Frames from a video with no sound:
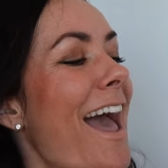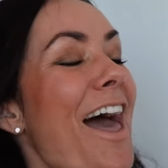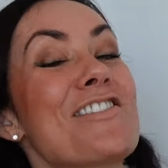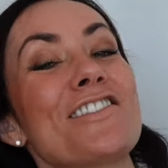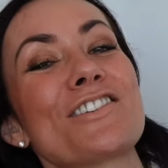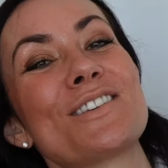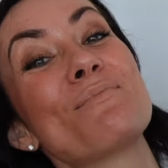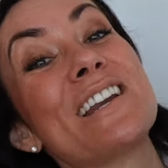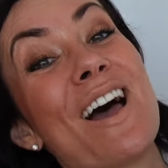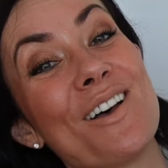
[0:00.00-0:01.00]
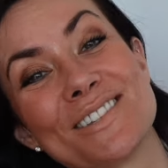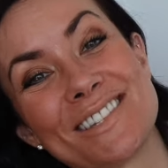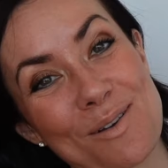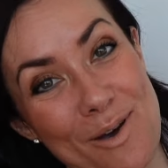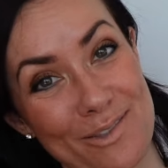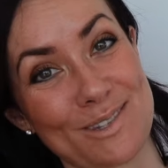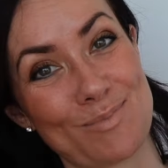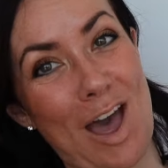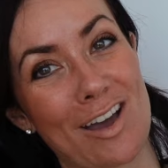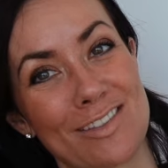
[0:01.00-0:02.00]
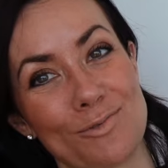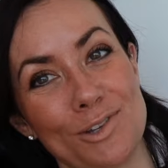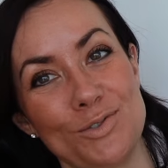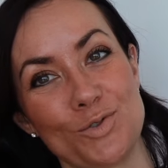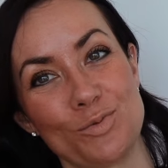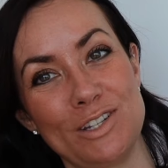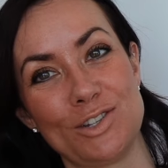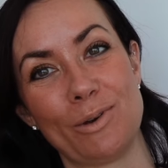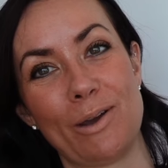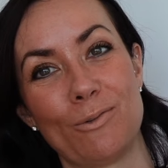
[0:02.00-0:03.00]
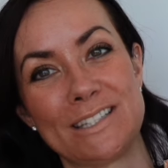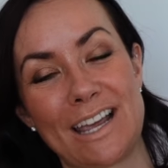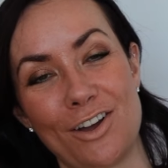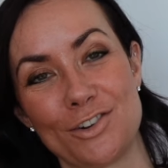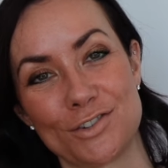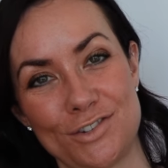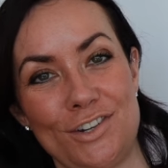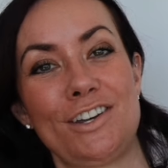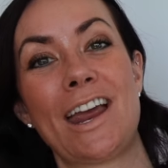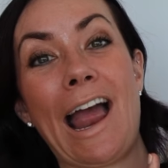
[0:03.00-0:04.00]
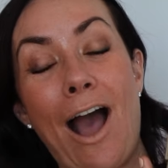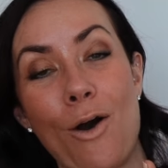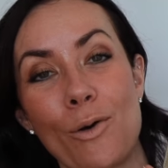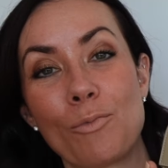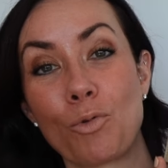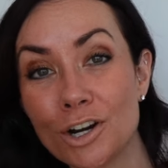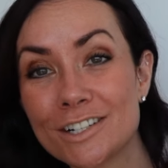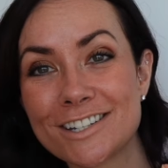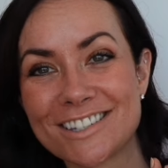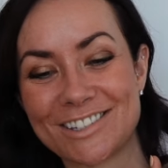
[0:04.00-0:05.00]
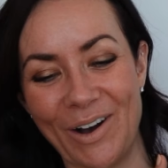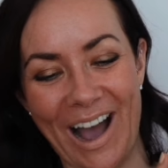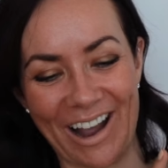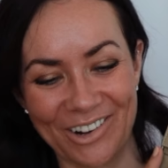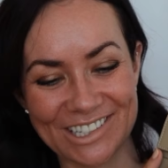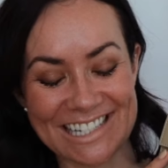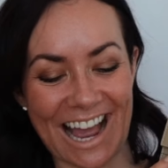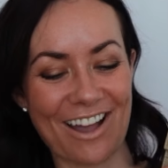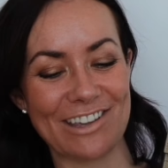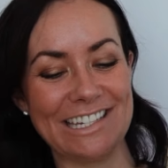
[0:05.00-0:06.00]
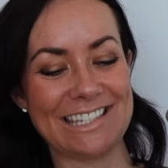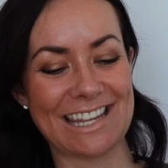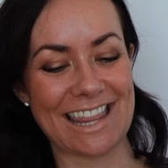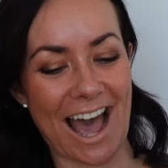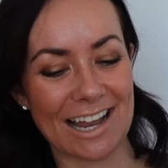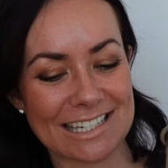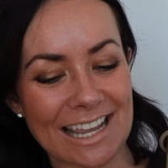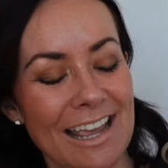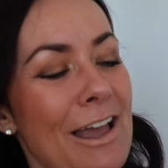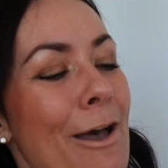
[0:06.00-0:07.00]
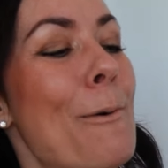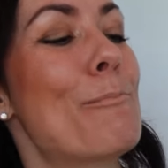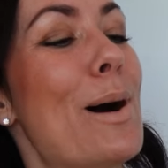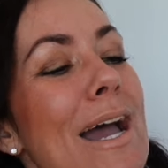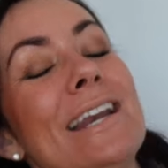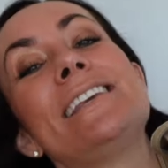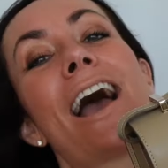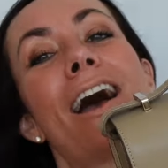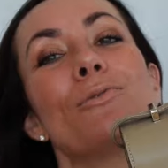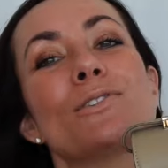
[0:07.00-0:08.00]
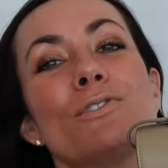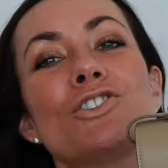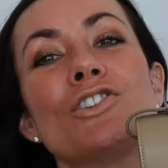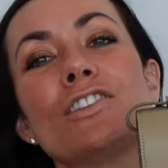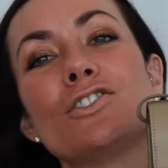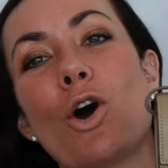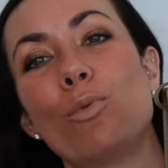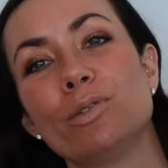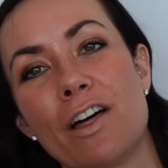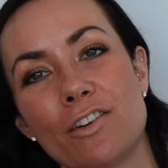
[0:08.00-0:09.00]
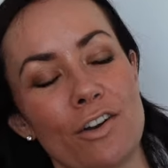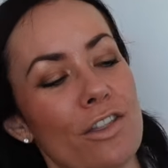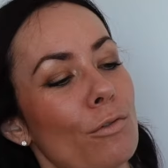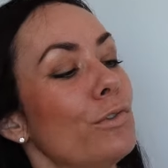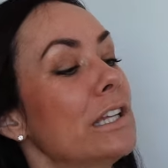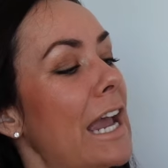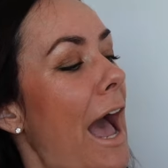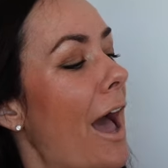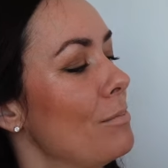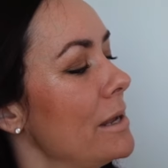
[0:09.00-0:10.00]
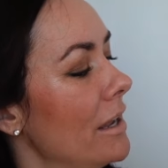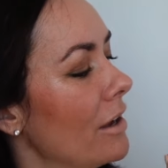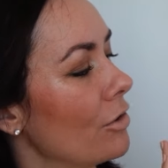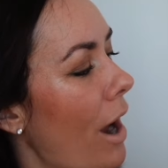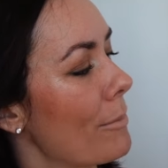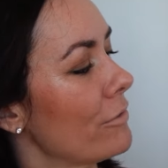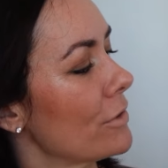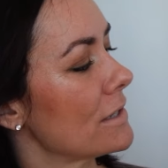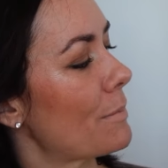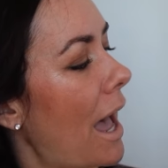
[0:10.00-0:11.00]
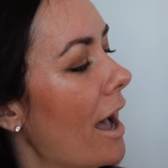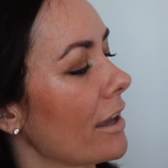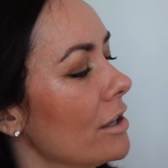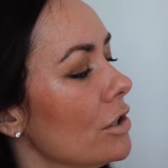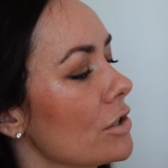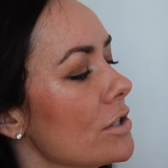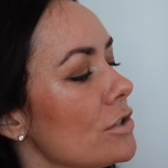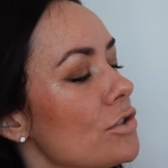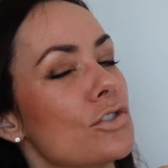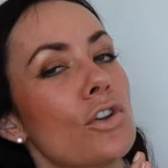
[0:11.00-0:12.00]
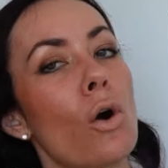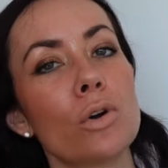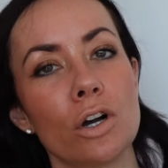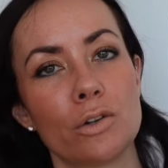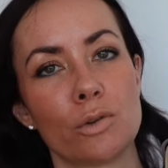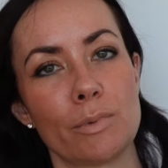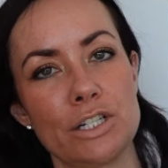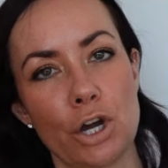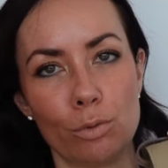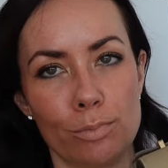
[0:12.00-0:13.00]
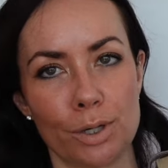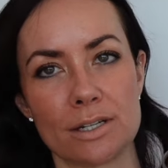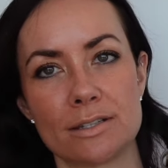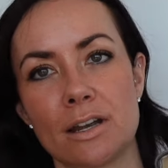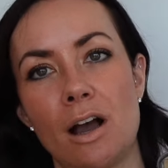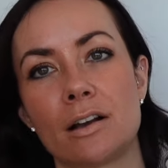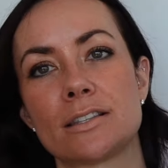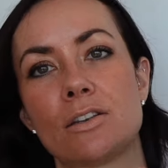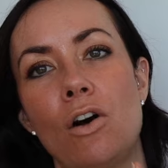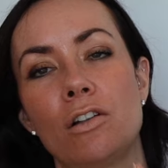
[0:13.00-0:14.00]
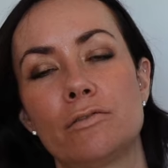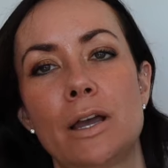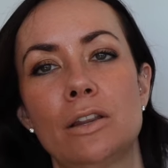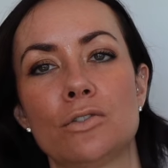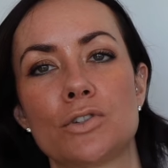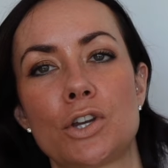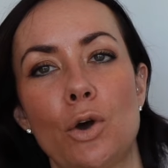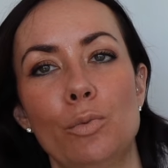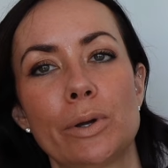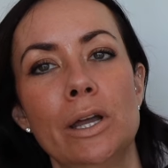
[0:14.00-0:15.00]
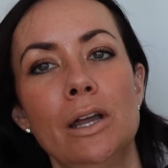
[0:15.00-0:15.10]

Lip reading: And then there's something else about this bag that really drew me to it once I understood how it worked. So I will dive into that. But yeah, it was originally the taupe leather that really had me grabbing for this bag. It looks so good with my taupe Birkenstocks and all of my little taupe